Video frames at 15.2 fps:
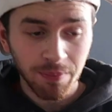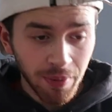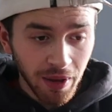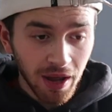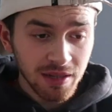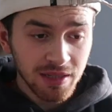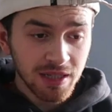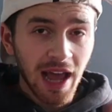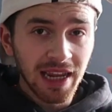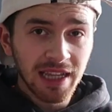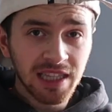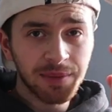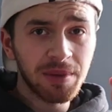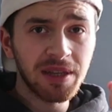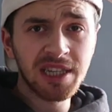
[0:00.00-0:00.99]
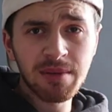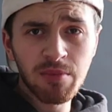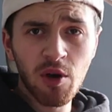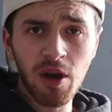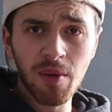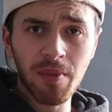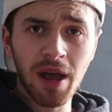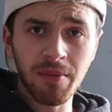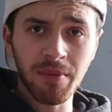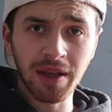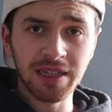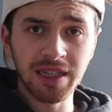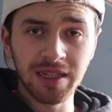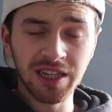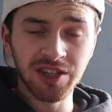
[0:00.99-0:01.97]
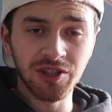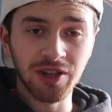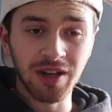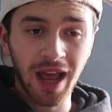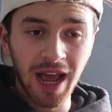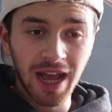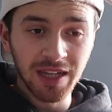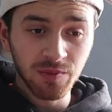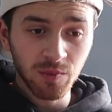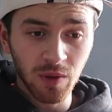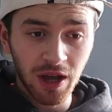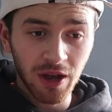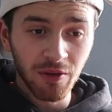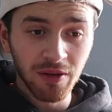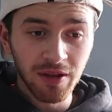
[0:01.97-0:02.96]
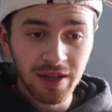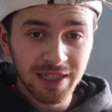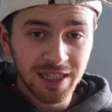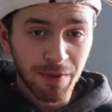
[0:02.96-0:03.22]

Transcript: But I need to be smart about my decision as well.